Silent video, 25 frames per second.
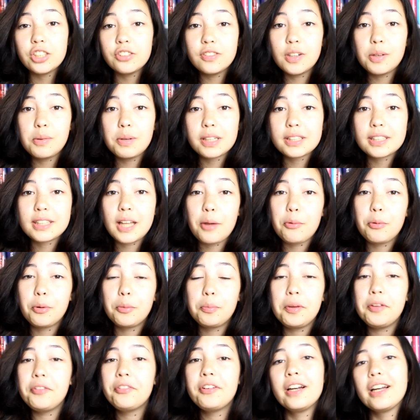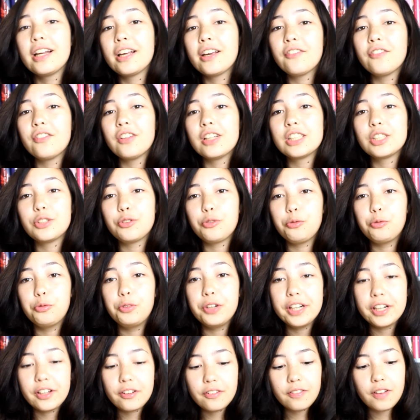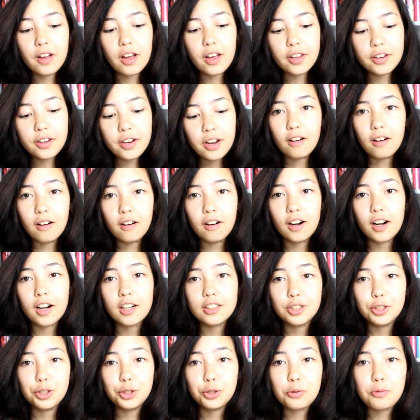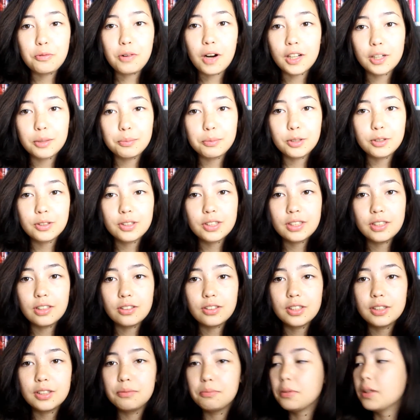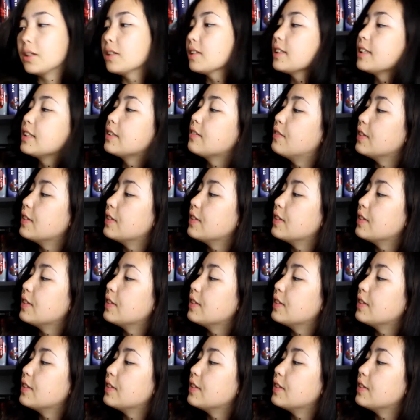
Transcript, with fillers: Two of the books I will be reading in this readathon are Geronimo Stilton books.